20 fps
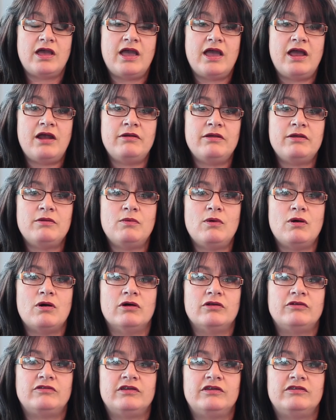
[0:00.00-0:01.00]
Heriot
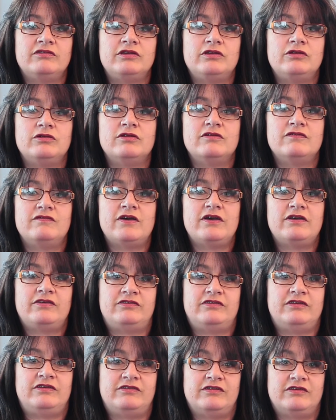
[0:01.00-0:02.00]
Watt is a
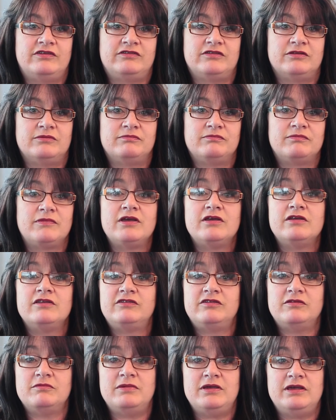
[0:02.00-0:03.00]
university system.
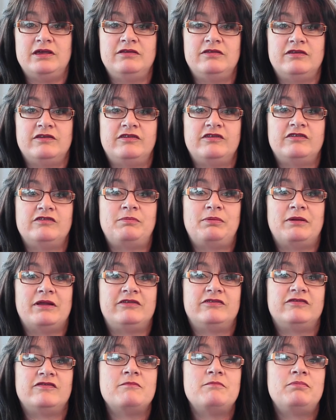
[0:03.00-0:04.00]
To me, this is a
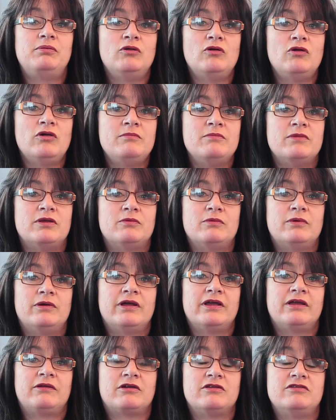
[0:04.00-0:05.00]
place of employment
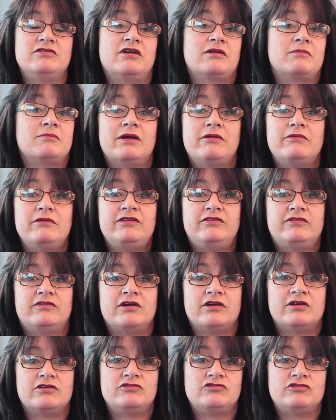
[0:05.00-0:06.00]
where I conduct my
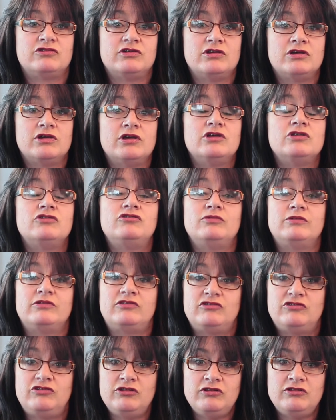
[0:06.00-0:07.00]
research. To a
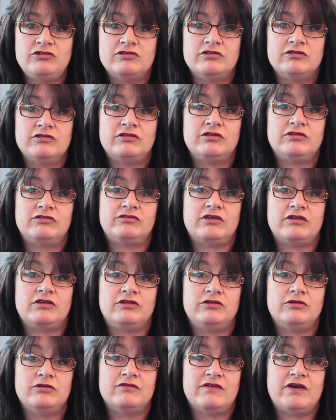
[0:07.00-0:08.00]
student, the
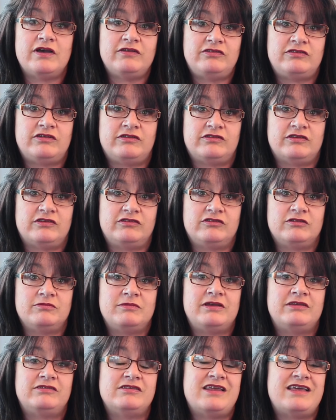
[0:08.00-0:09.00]
university
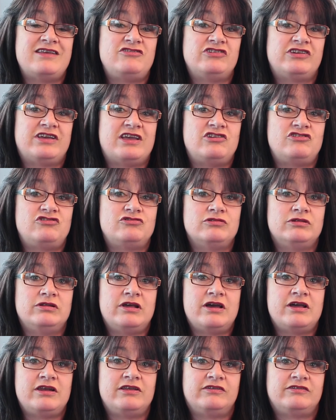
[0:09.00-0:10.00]
system is an educational
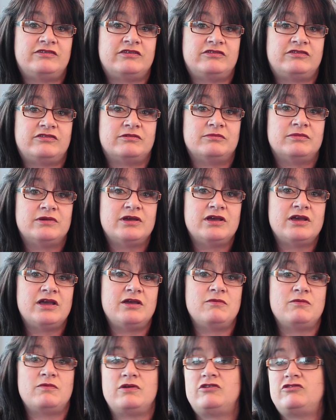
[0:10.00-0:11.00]
learning system
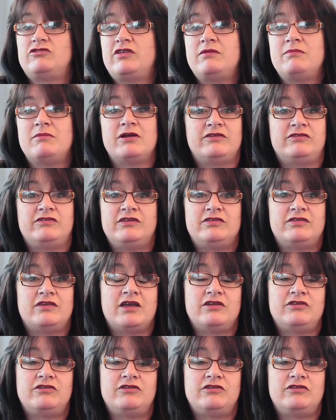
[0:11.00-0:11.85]
in which they might seek their